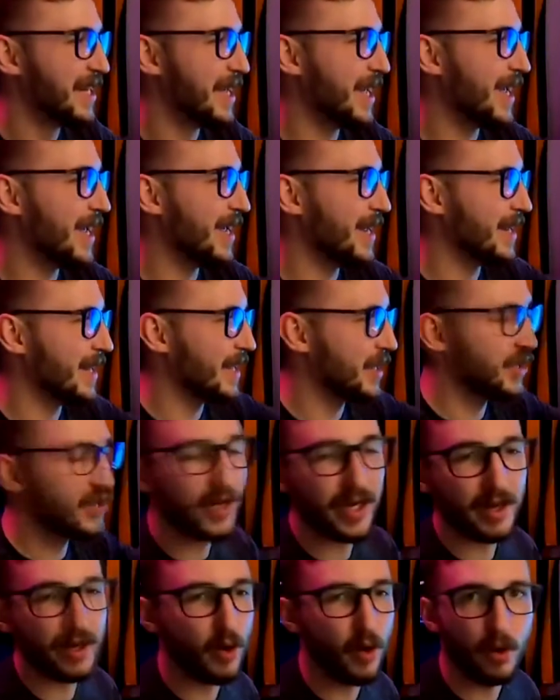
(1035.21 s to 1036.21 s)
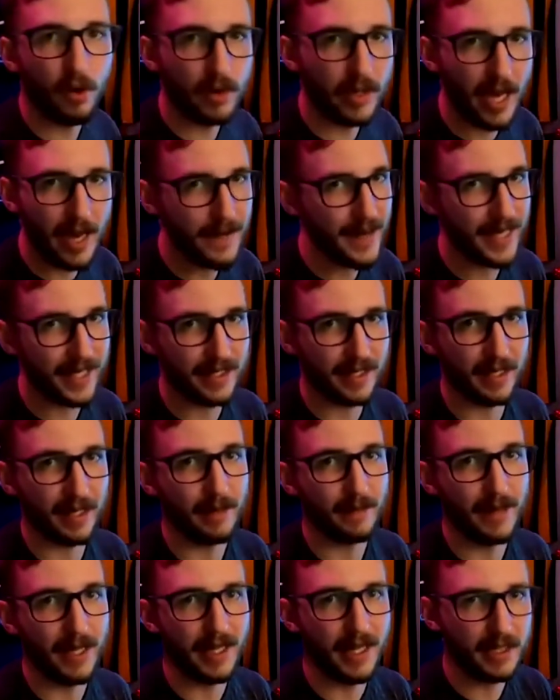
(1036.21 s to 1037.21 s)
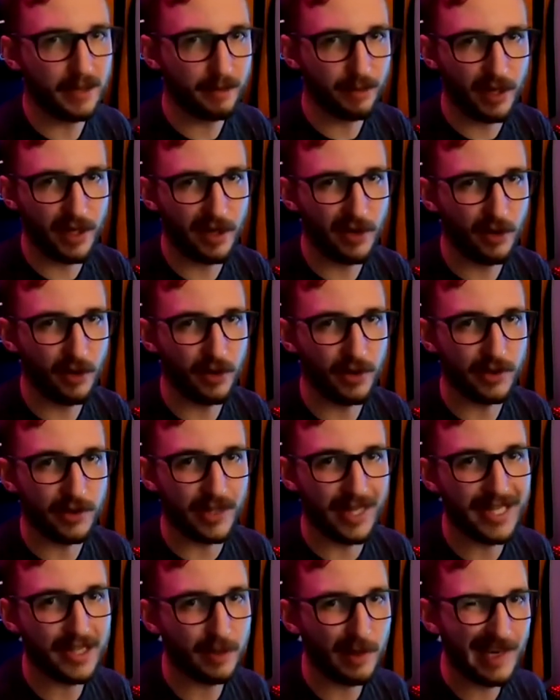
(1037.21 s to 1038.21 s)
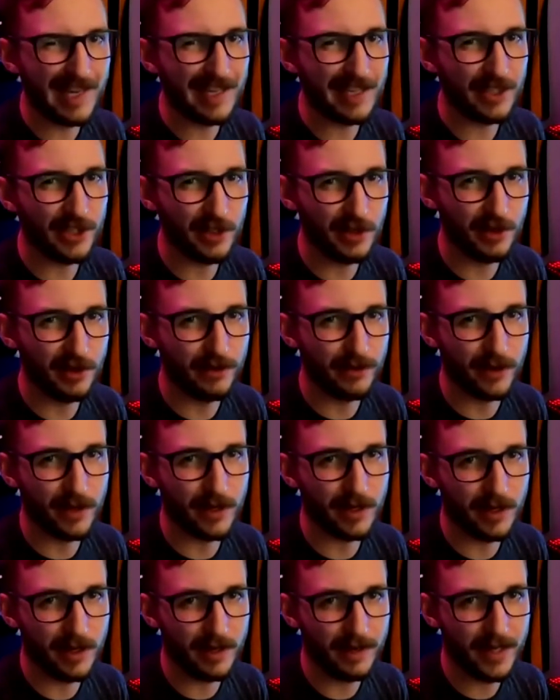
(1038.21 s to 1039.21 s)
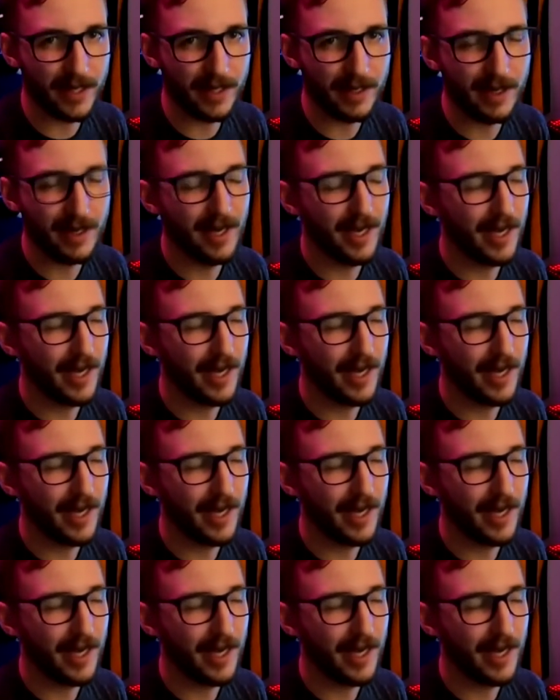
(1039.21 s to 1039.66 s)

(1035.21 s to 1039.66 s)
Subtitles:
And you get a whole gaming setup, and that's pretty cool. So that's what I do for a living.